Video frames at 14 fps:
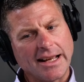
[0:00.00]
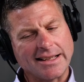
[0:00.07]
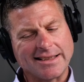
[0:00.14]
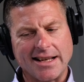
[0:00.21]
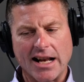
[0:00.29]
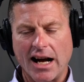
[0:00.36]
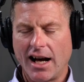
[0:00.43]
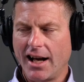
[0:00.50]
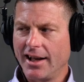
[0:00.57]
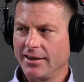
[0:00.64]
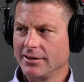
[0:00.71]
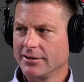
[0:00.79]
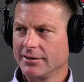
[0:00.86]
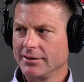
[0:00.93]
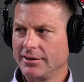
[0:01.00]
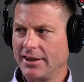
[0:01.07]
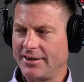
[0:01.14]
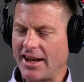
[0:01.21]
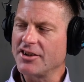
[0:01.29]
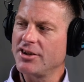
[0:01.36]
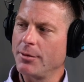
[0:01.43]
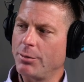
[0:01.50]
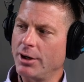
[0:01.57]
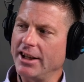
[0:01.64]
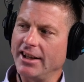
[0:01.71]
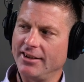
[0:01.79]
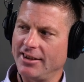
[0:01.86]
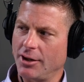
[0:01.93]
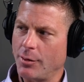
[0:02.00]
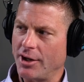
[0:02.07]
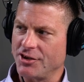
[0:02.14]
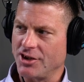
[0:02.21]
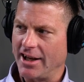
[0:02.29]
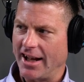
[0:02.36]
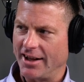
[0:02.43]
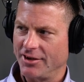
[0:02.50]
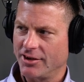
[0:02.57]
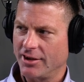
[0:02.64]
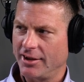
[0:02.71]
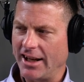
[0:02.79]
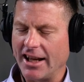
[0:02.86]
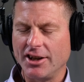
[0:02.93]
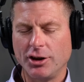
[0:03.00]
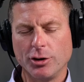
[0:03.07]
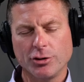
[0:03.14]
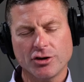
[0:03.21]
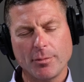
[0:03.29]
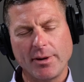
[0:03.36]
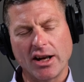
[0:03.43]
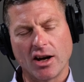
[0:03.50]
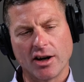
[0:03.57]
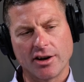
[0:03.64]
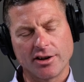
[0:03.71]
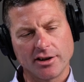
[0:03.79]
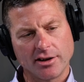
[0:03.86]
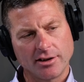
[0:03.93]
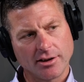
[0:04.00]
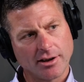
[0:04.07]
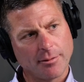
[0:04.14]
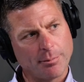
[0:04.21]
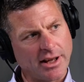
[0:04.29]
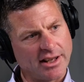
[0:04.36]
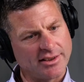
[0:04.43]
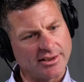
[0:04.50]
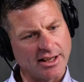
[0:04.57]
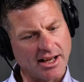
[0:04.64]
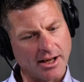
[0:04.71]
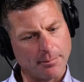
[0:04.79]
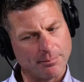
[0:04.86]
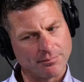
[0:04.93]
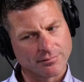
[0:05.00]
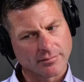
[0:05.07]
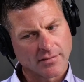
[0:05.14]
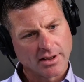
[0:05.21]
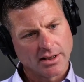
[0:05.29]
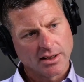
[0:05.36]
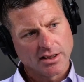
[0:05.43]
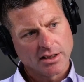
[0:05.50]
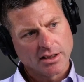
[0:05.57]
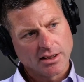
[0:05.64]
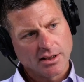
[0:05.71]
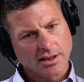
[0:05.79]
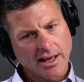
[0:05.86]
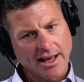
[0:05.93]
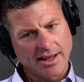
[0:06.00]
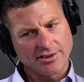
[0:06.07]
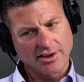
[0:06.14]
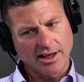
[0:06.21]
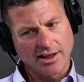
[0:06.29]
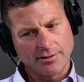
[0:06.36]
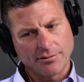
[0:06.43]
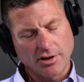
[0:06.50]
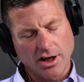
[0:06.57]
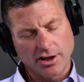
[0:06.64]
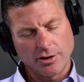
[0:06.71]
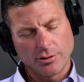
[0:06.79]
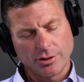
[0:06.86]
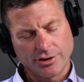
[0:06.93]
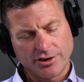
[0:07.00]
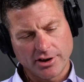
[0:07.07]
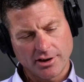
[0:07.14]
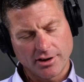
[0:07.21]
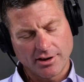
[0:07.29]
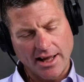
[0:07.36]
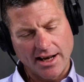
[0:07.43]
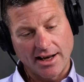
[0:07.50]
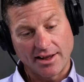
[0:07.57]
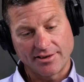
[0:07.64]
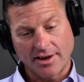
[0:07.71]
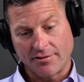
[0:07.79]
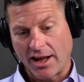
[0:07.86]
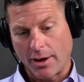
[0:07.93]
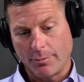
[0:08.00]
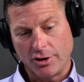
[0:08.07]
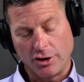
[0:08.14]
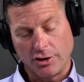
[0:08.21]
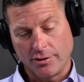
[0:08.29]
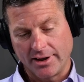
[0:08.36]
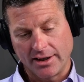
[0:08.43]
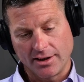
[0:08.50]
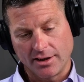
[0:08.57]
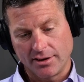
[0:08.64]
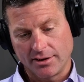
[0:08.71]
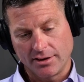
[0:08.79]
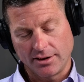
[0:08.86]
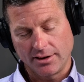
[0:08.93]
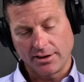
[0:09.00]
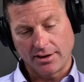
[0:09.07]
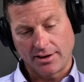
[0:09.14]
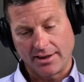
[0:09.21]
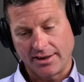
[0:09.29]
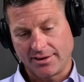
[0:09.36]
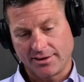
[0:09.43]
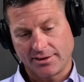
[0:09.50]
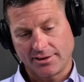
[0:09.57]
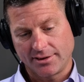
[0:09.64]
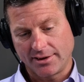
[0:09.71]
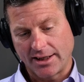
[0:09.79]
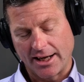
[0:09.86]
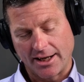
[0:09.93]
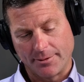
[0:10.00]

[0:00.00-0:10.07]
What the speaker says: It's actually a pretty easy question to answer. It used to be harder, but as I've gotten older and as I've now been doing this